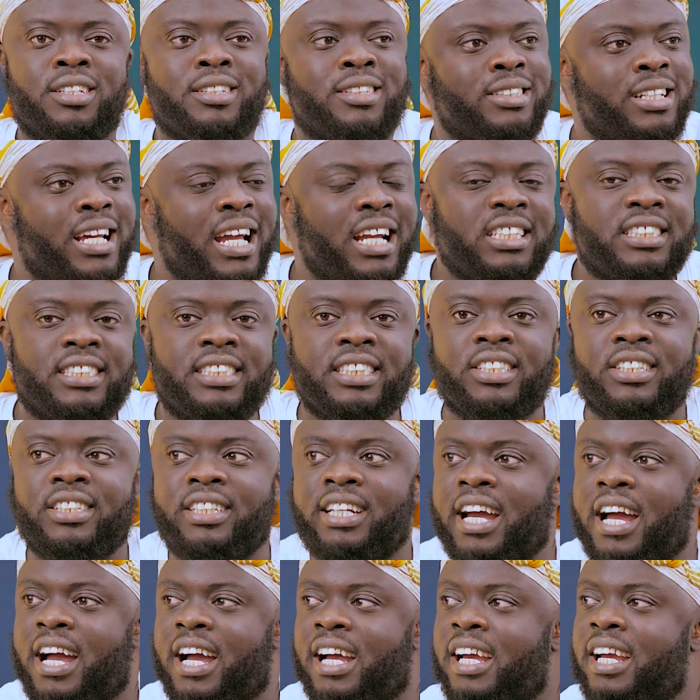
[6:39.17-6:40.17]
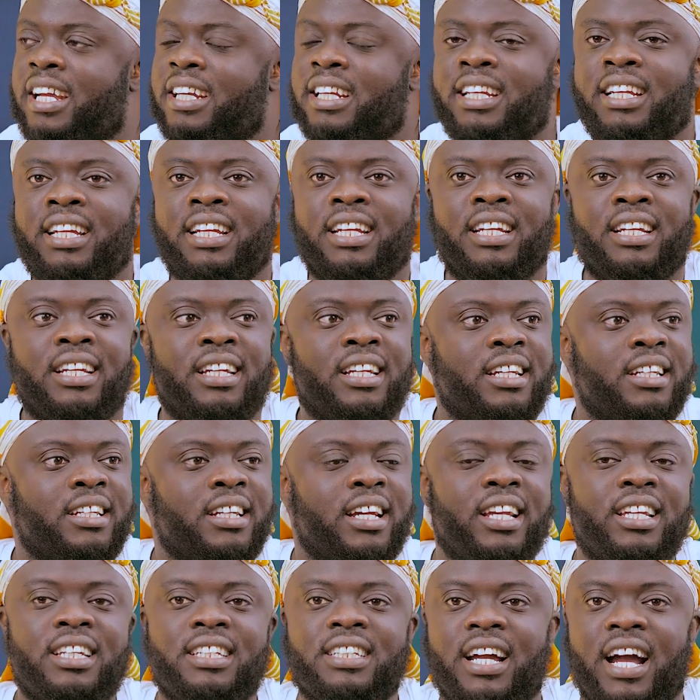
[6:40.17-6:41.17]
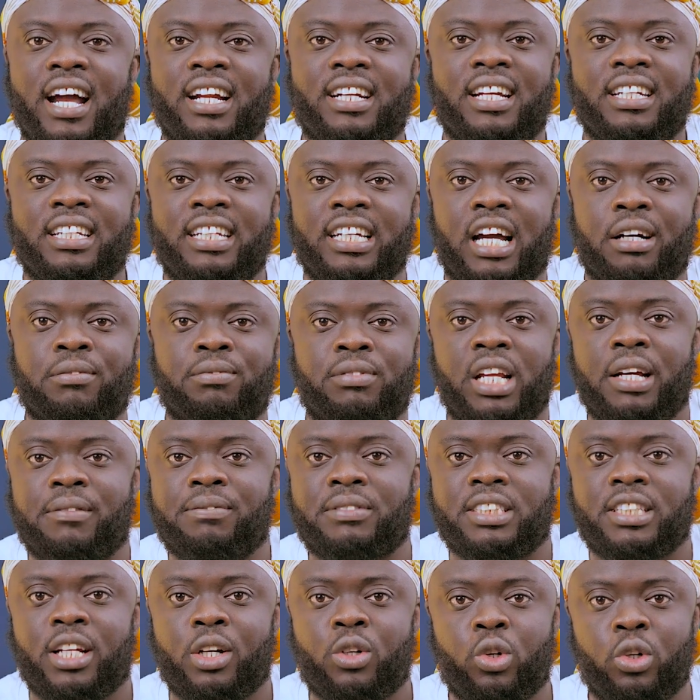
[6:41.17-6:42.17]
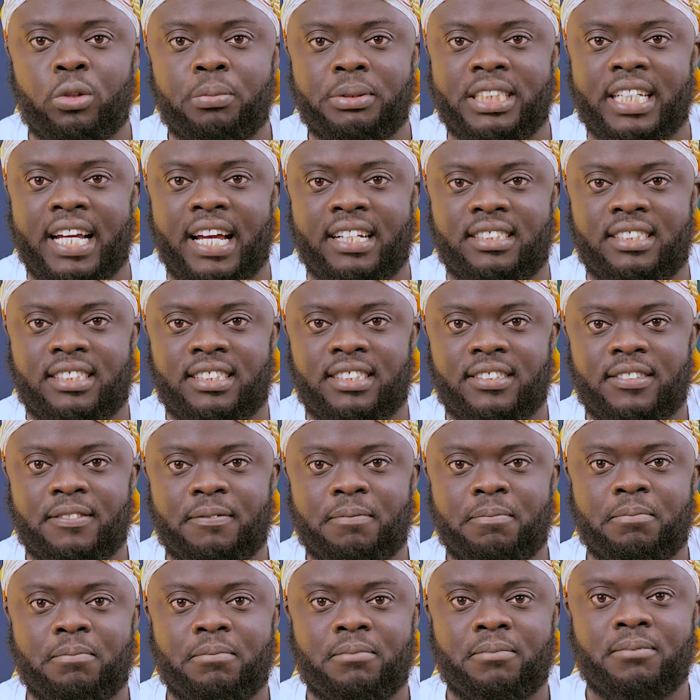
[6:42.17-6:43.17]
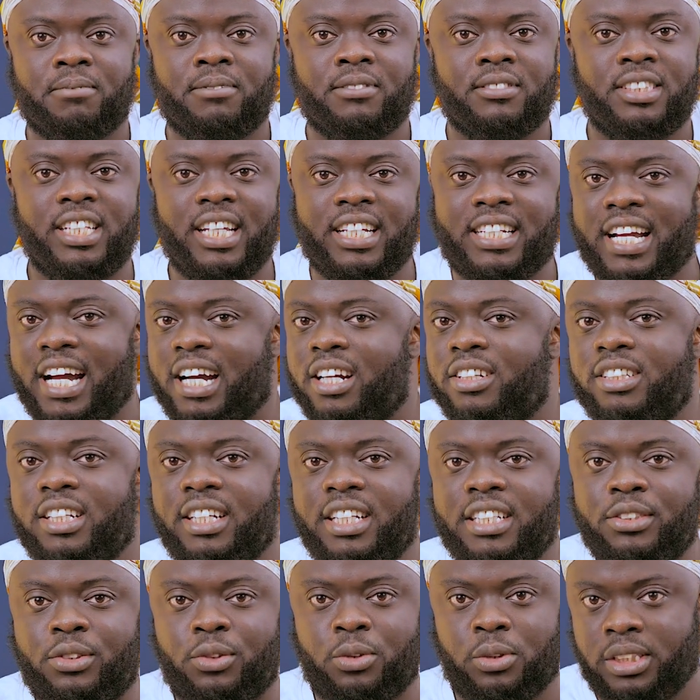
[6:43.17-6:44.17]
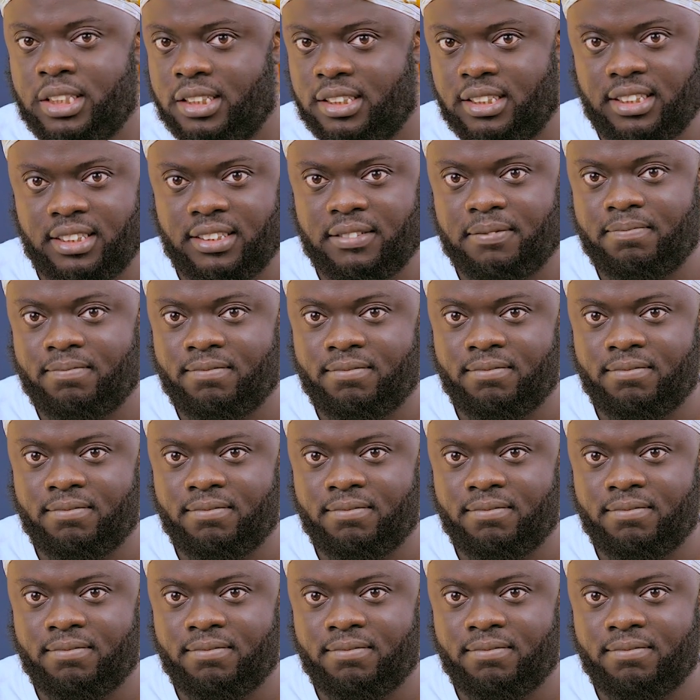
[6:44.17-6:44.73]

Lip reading: Nigeria and Ghana, they have left the group chat. They can't relate to this.